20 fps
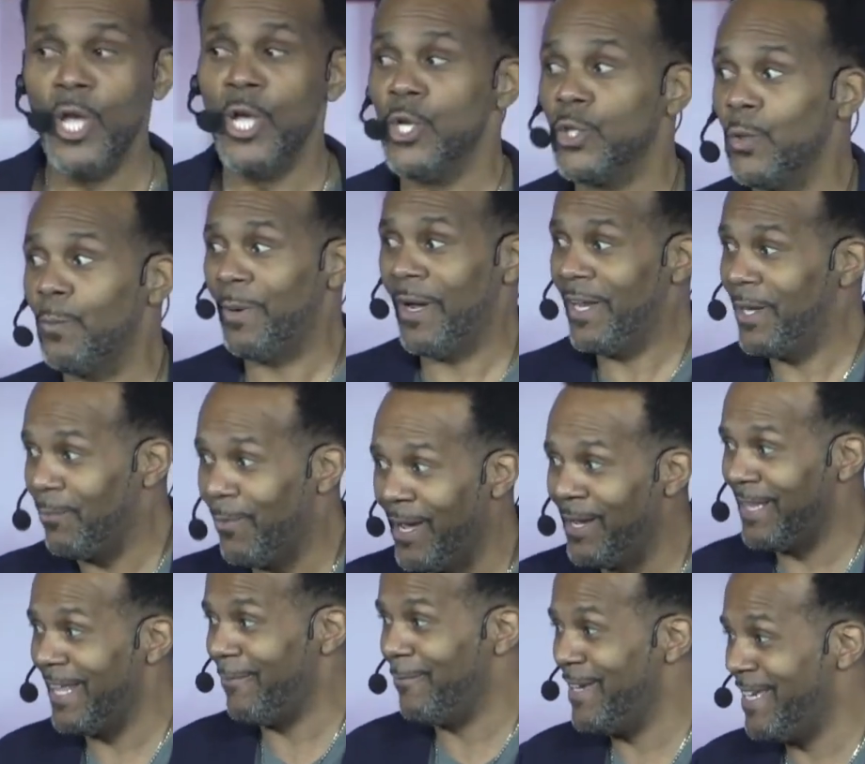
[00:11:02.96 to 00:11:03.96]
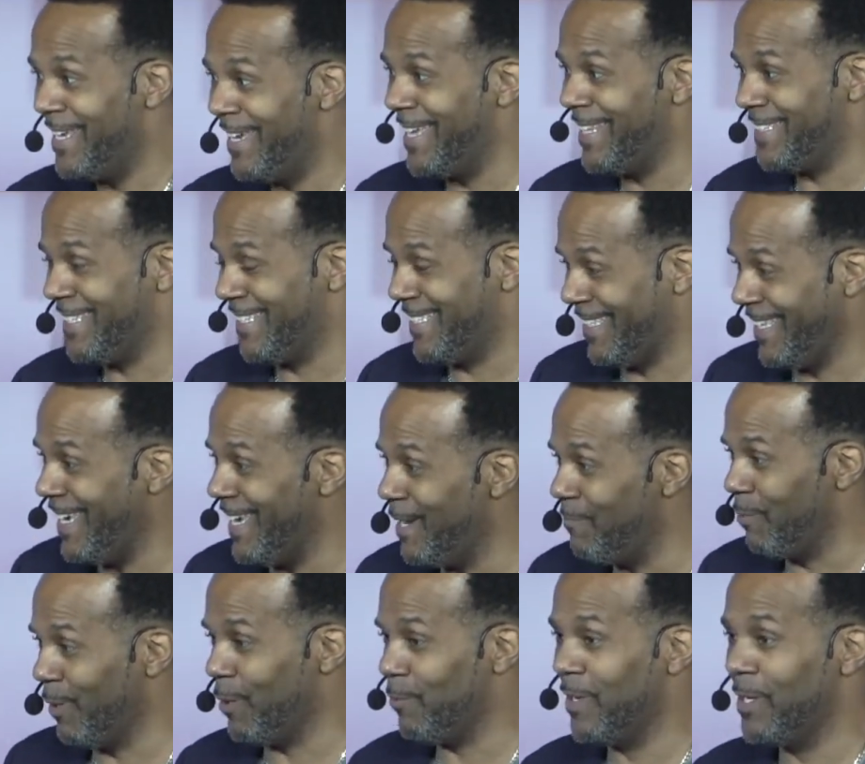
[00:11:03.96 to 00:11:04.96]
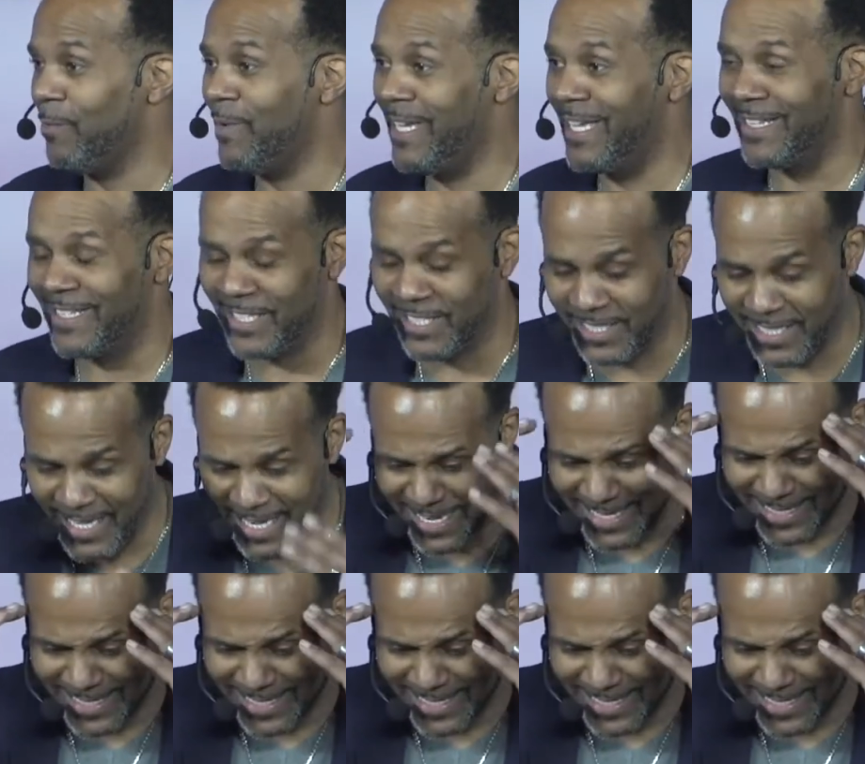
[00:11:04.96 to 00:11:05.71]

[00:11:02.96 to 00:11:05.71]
So part of the way that we get to see, part of the way we get to see